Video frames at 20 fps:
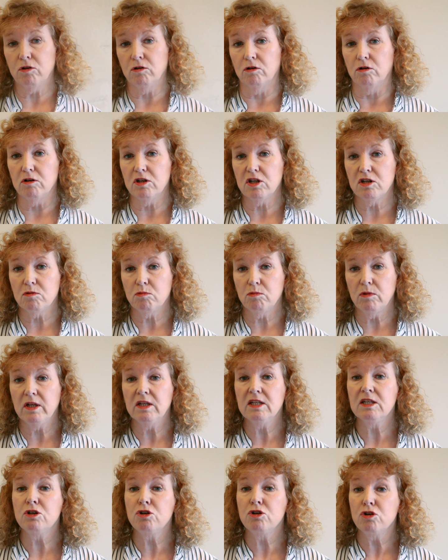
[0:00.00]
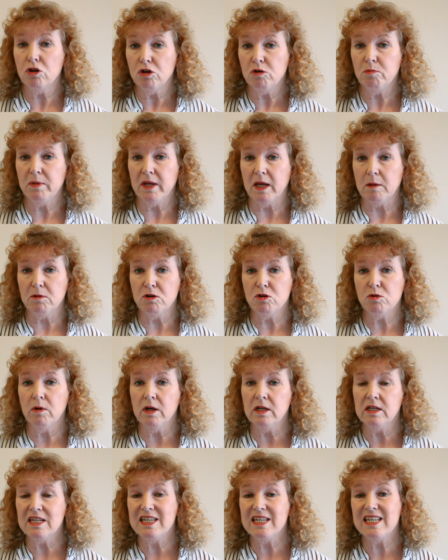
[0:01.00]
course, we should be able to
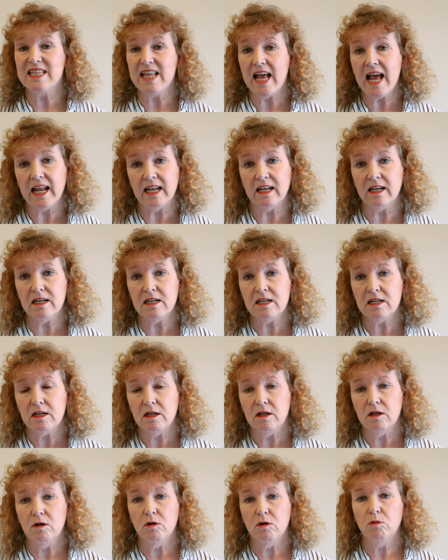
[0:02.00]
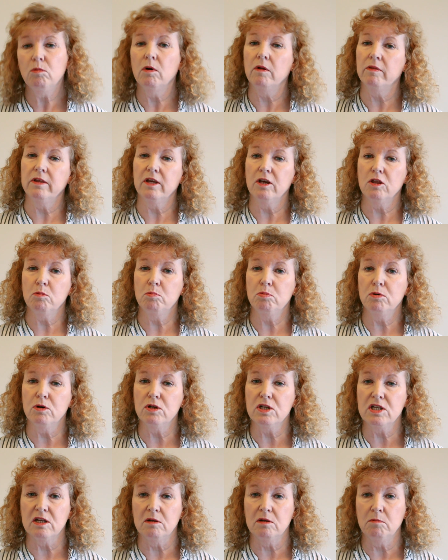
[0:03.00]
understand what the other
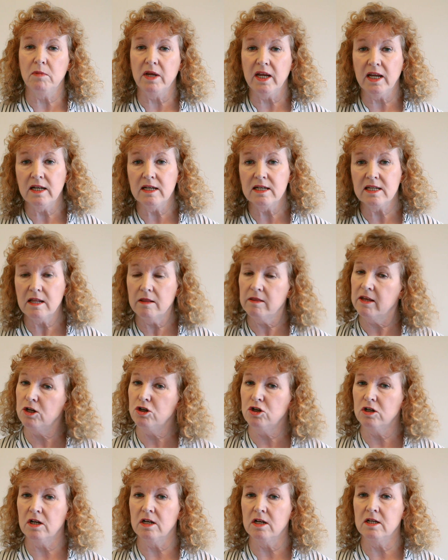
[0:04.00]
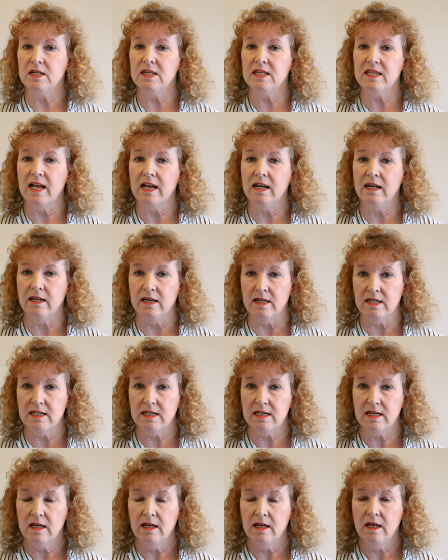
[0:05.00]
person means. They should understand
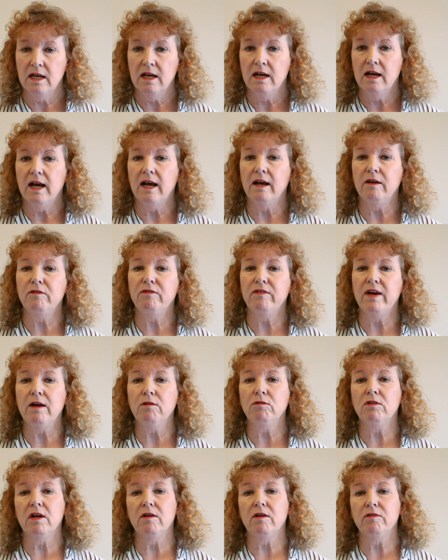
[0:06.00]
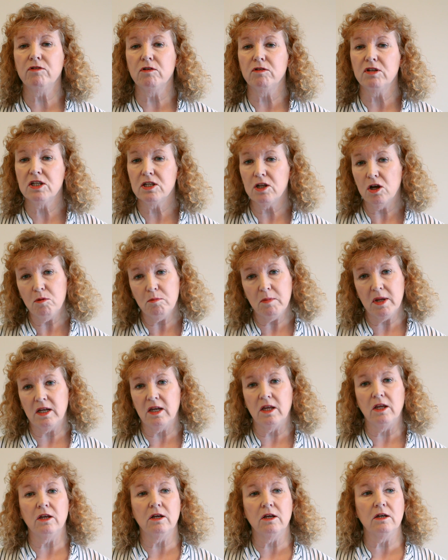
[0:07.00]
us. I found after so
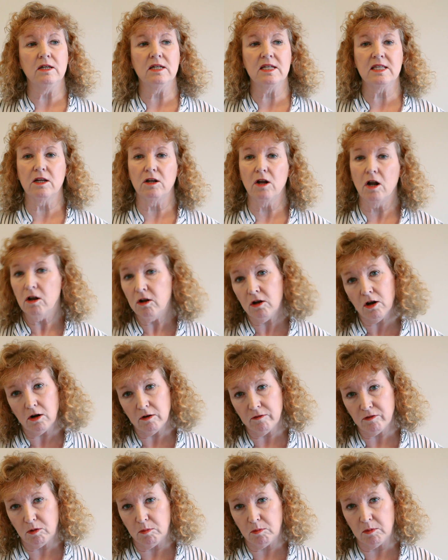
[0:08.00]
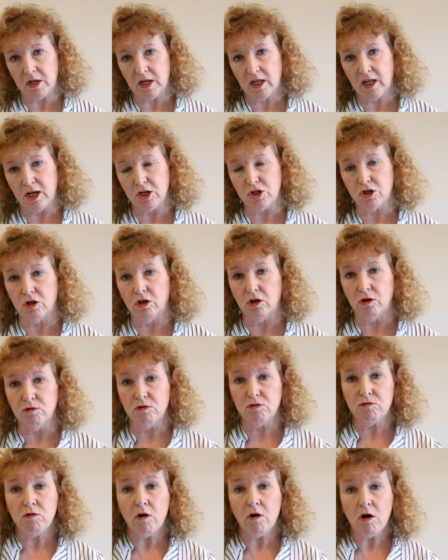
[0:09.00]
many years that a lot of communication
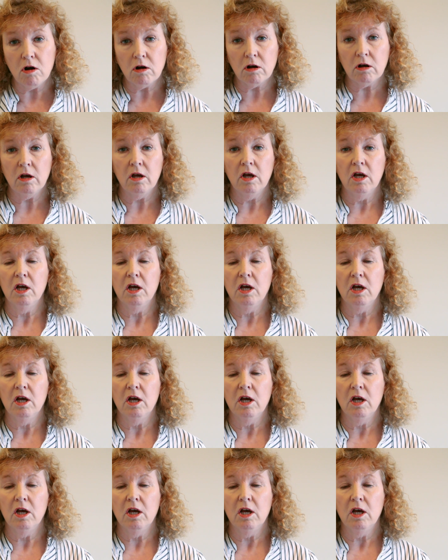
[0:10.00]
goes wrong